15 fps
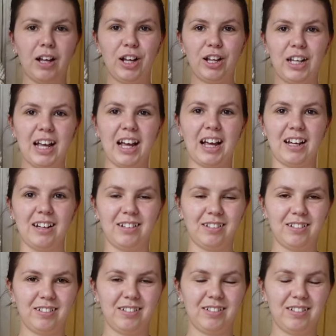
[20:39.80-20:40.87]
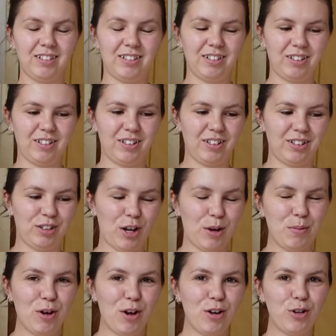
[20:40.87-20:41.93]
Okay, so
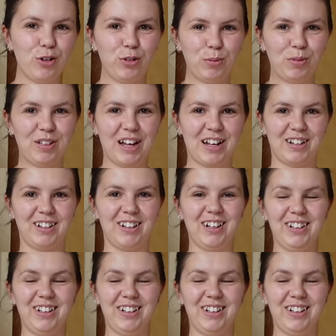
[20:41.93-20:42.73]
I'm not one hundred percent.